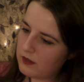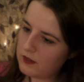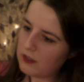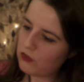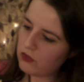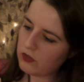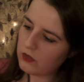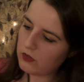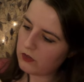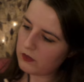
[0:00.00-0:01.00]

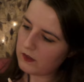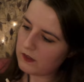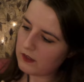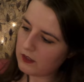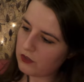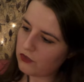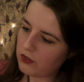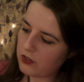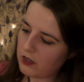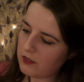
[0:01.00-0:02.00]
digital
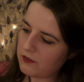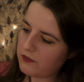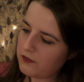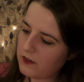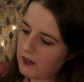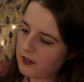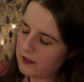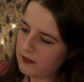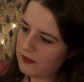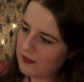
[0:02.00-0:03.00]
signature on the
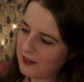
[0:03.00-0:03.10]
front,